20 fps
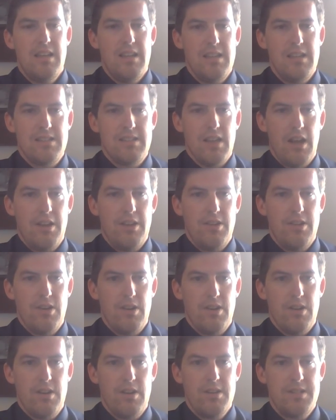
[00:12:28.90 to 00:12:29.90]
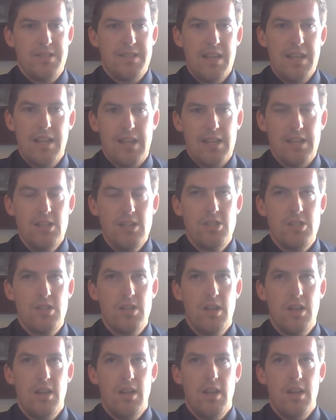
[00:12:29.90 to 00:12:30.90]
is under siege,
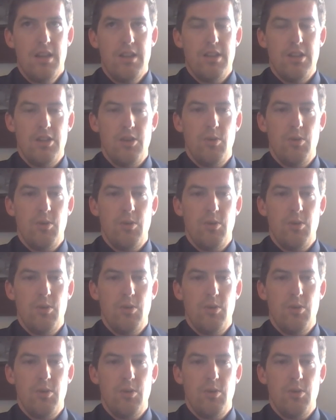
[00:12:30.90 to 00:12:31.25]
then